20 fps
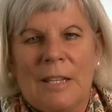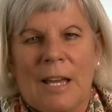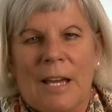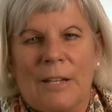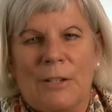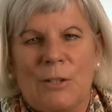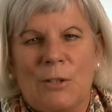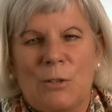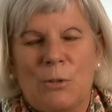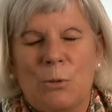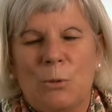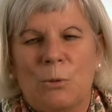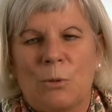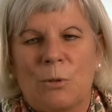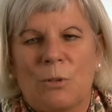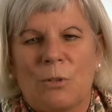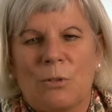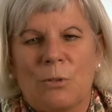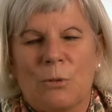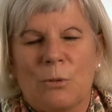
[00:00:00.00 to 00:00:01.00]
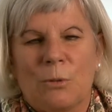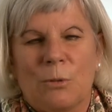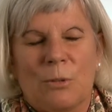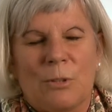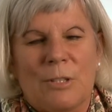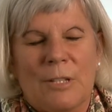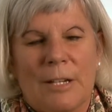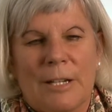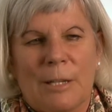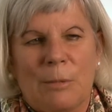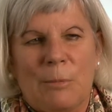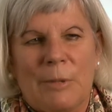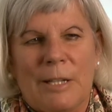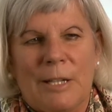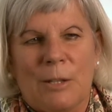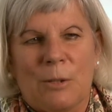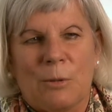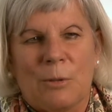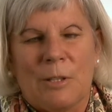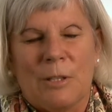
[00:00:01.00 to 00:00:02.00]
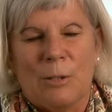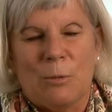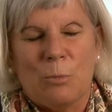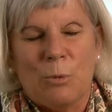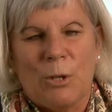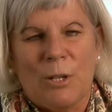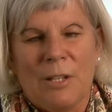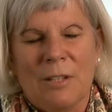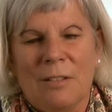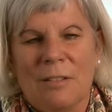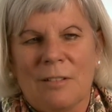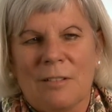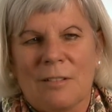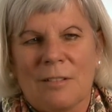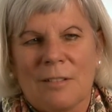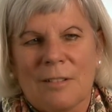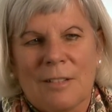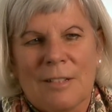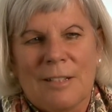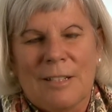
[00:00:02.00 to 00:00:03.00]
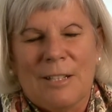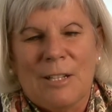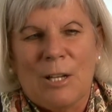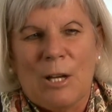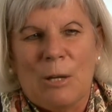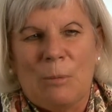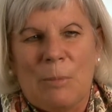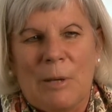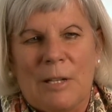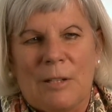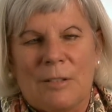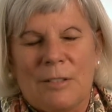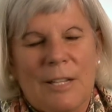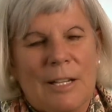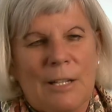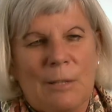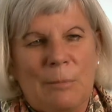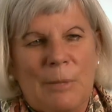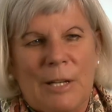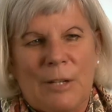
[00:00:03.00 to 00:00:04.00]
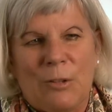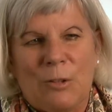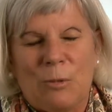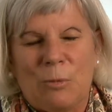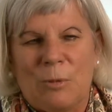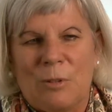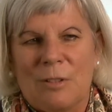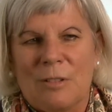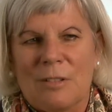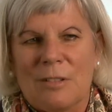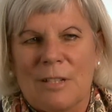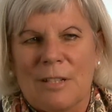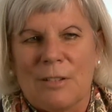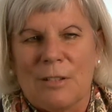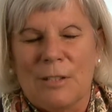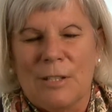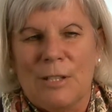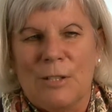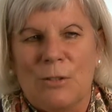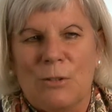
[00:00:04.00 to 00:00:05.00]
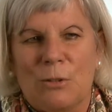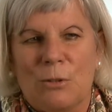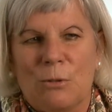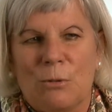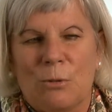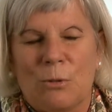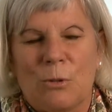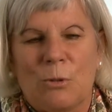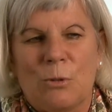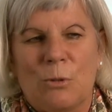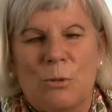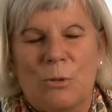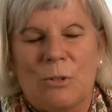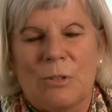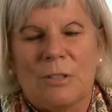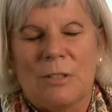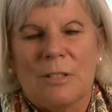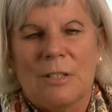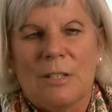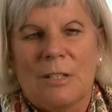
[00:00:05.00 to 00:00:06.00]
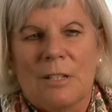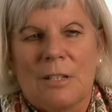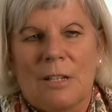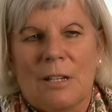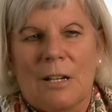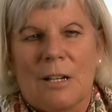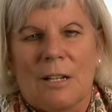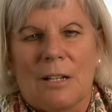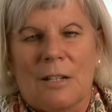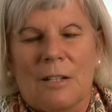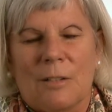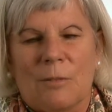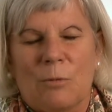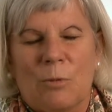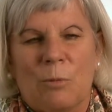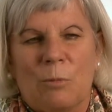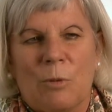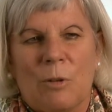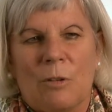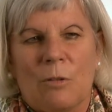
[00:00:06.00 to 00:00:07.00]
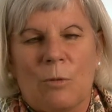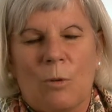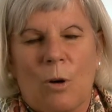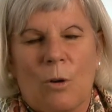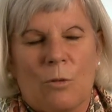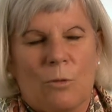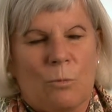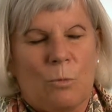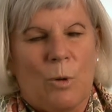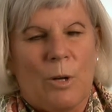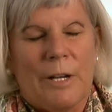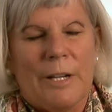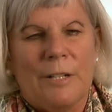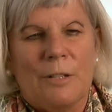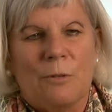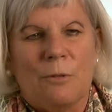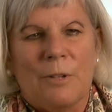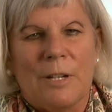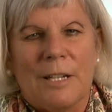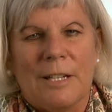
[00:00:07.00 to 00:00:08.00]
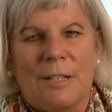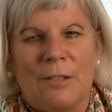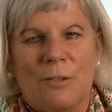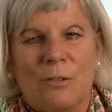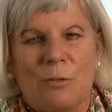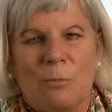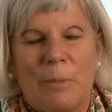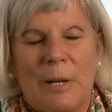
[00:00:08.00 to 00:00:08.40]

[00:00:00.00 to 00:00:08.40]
And he talks all the time now in the press about talent management and the need to recruit um, from a, a wider range of